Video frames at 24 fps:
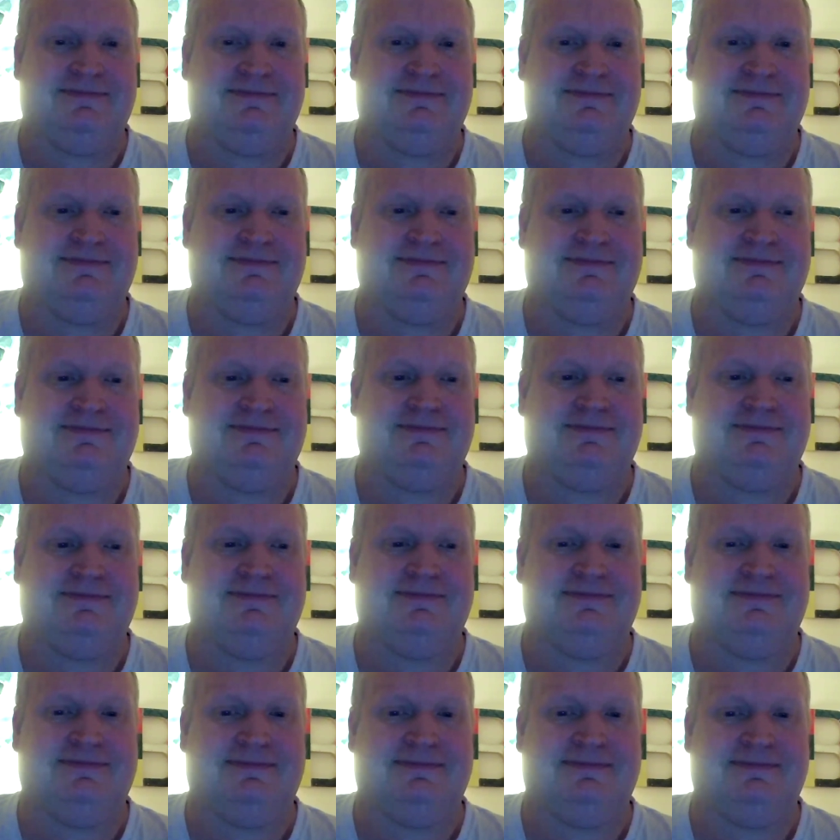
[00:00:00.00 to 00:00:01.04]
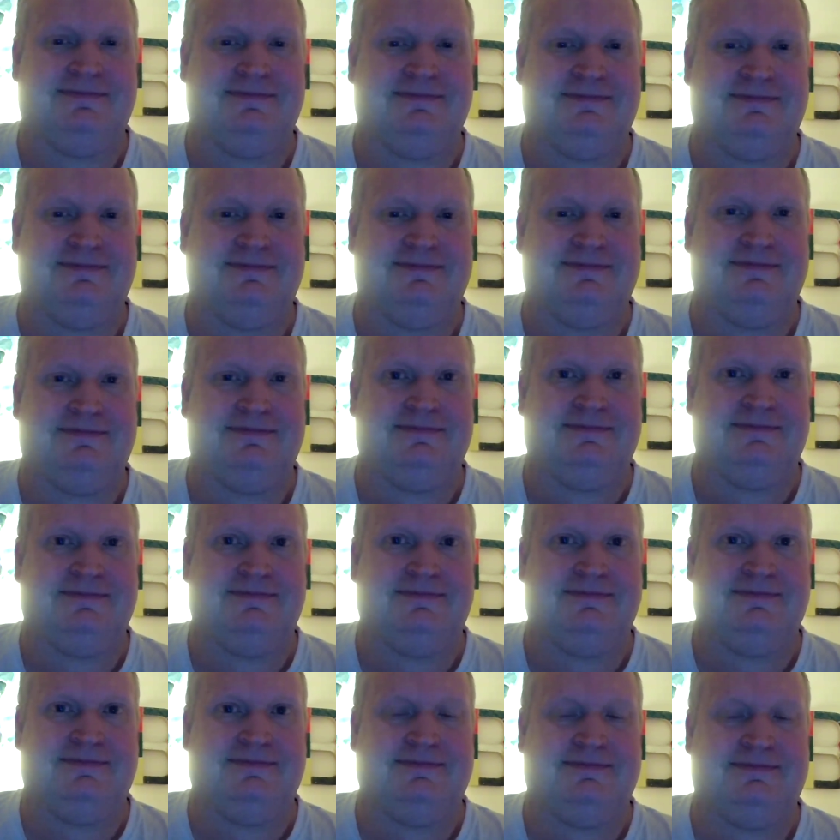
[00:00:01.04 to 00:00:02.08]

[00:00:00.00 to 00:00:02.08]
(silent)